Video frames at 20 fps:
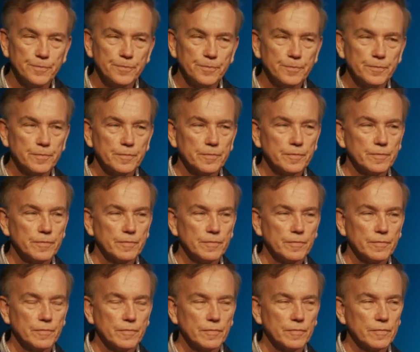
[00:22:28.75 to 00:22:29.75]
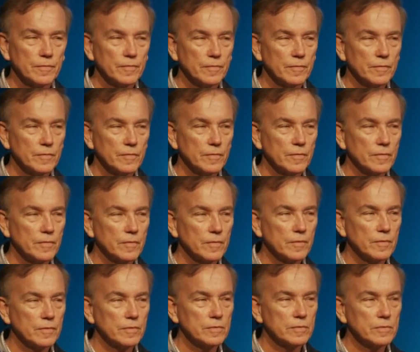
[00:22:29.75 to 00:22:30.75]

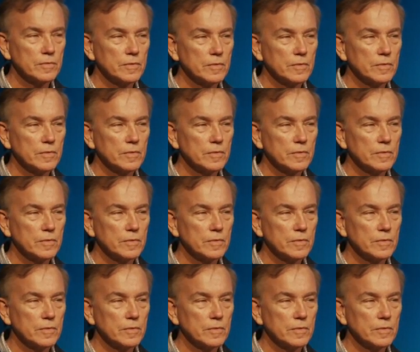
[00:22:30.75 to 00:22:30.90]
(no one is talking)